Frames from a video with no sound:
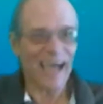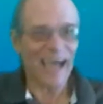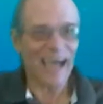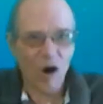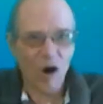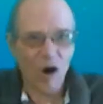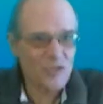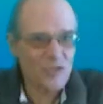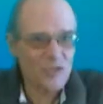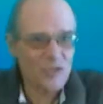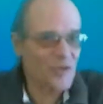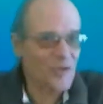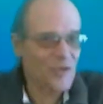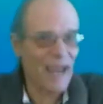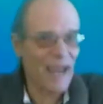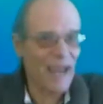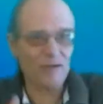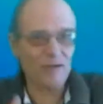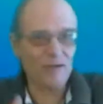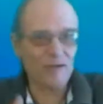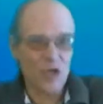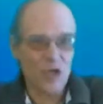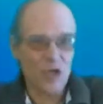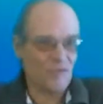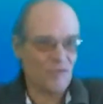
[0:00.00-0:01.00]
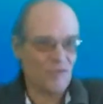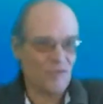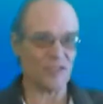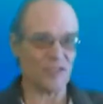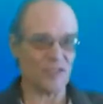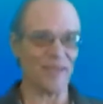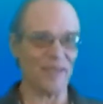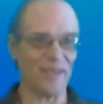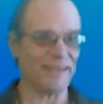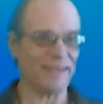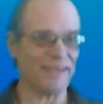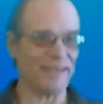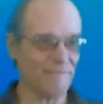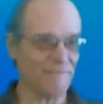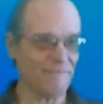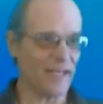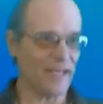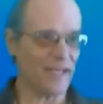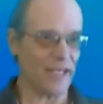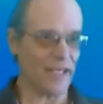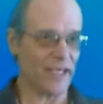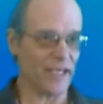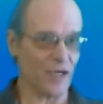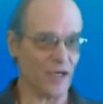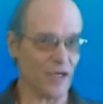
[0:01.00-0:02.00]
also carries over to making
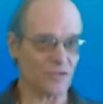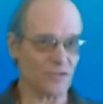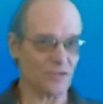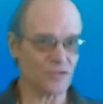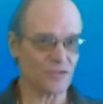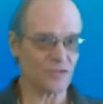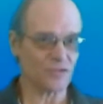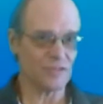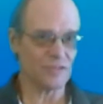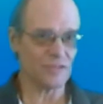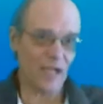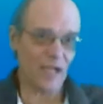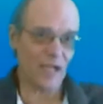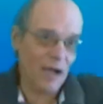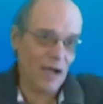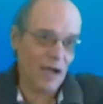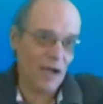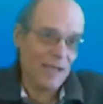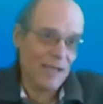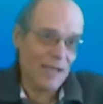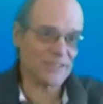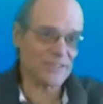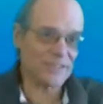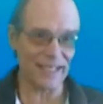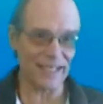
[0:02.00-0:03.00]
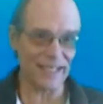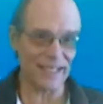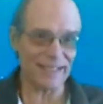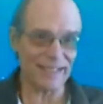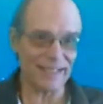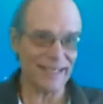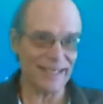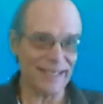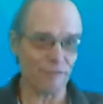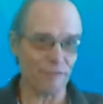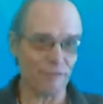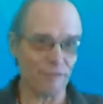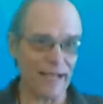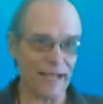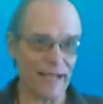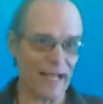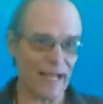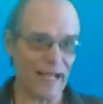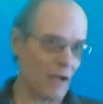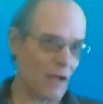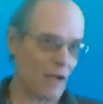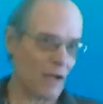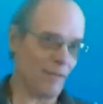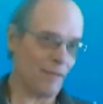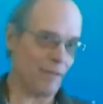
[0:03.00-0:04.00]
videos. You know, I'm standing here right
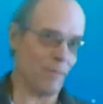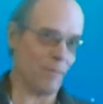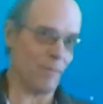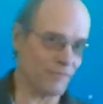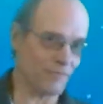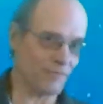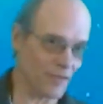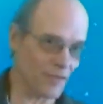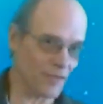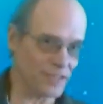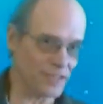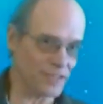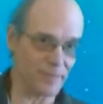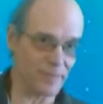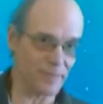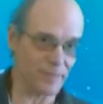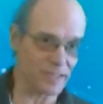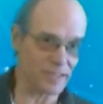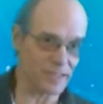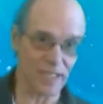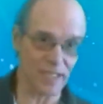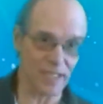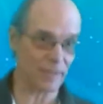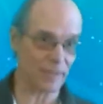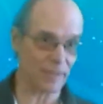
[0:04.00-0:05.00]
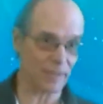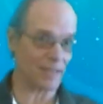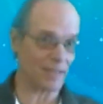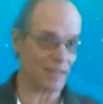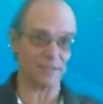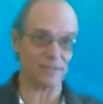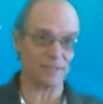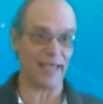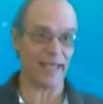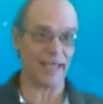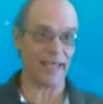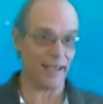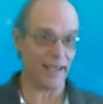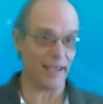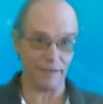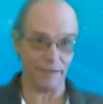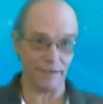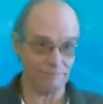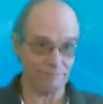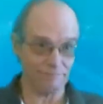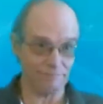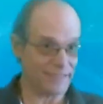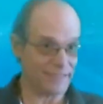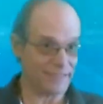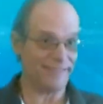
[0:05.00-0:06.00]
now, I have butterflies in my stomach. I'm
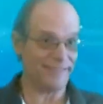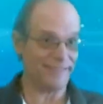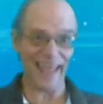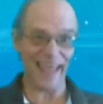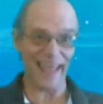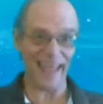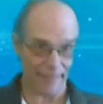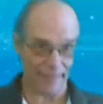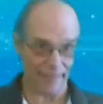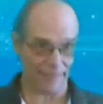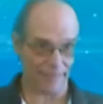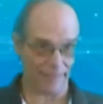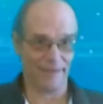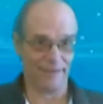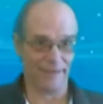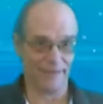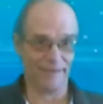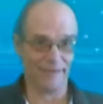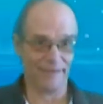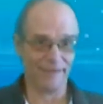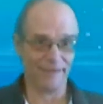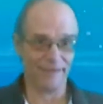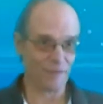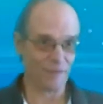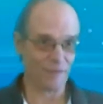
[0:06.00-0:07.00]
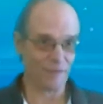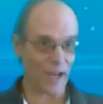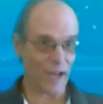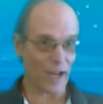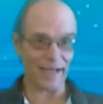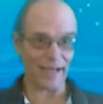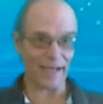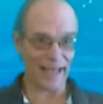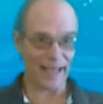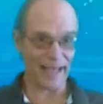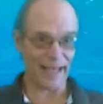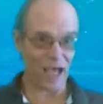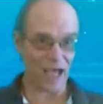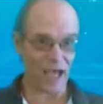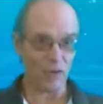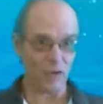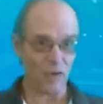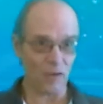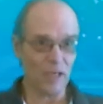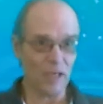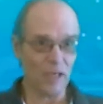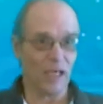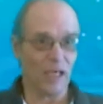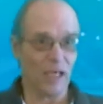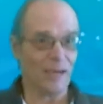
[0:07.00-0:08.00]
scared to death right
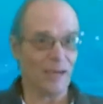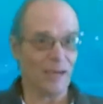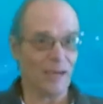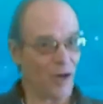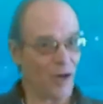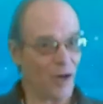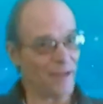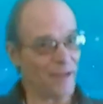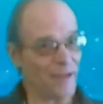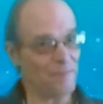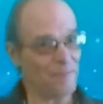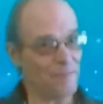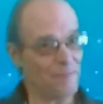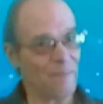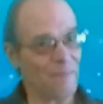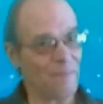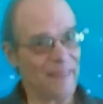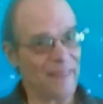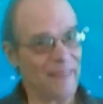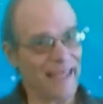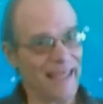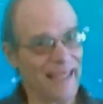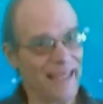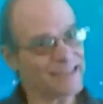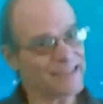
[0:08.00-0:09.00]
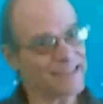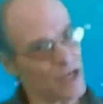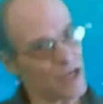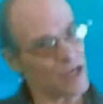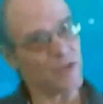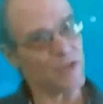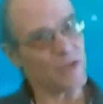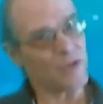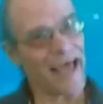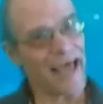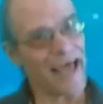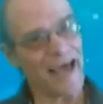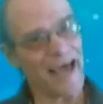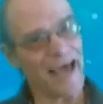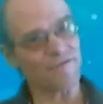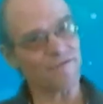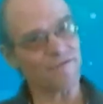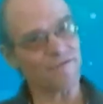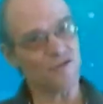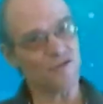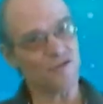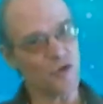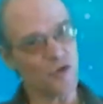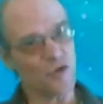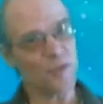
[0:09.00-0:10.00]
now, but it's something I
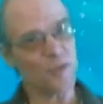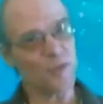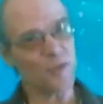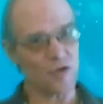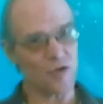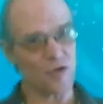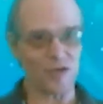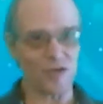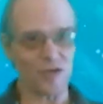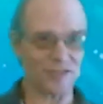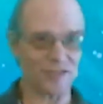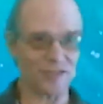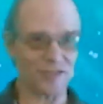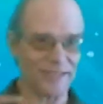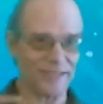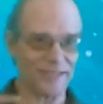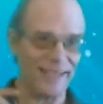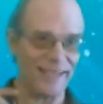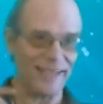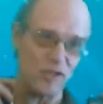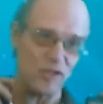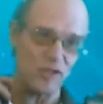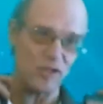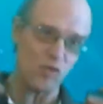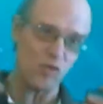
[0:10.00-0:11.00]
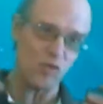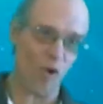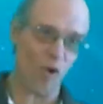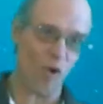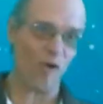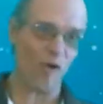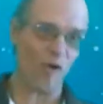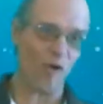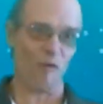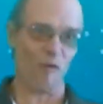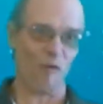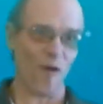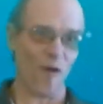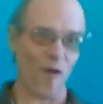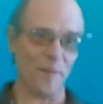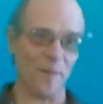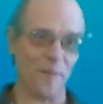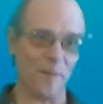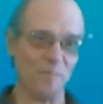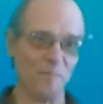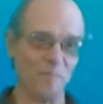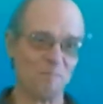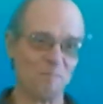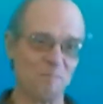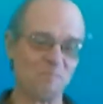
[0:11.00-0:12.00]
have to do because in the long run,